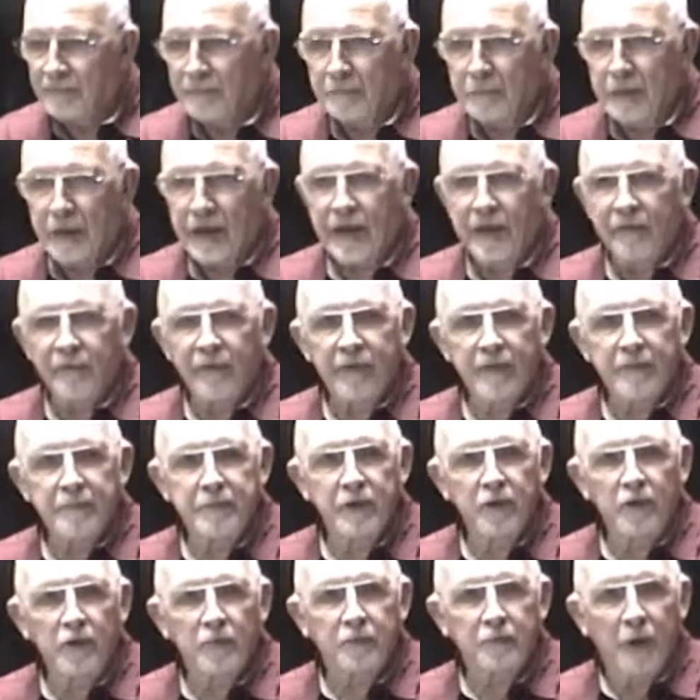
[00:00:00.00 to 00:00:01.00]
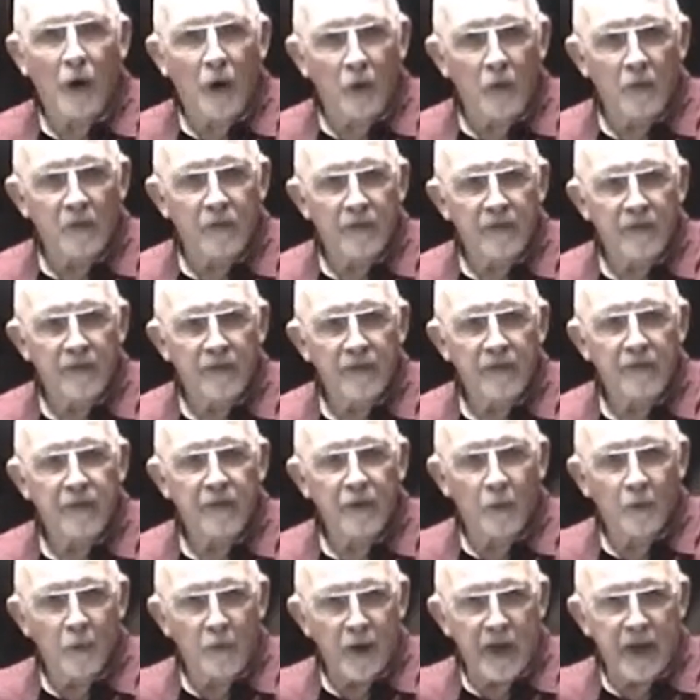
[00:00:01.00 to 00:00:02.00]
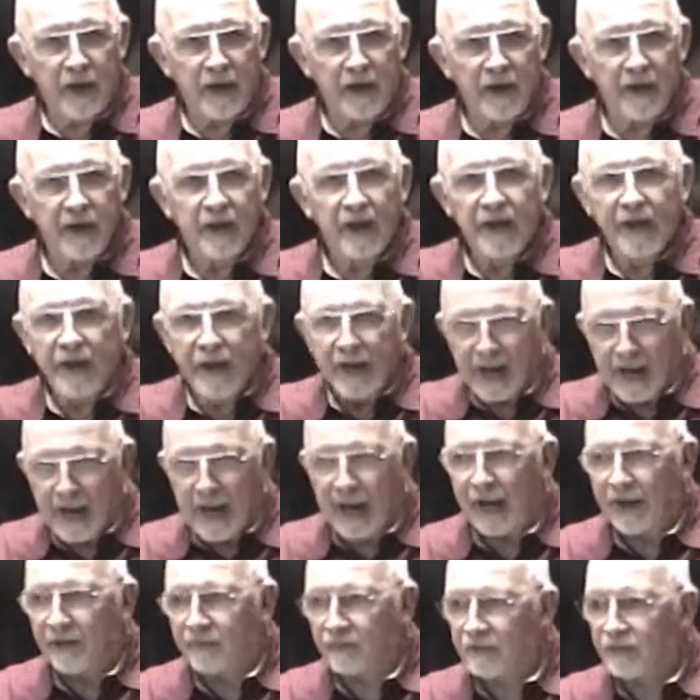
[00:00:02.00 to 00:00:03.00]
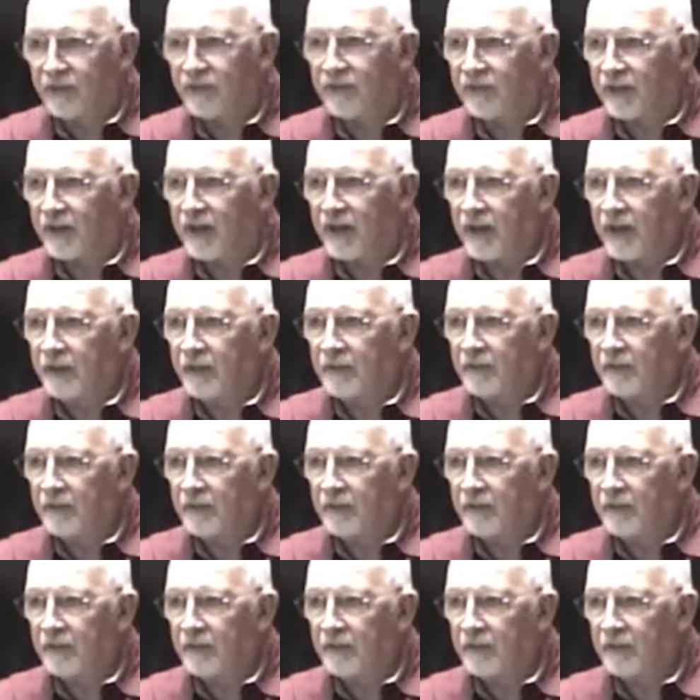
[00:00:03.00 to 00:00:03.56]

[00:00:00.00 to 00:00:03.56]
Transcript: But he rebuked both the wind and the sea.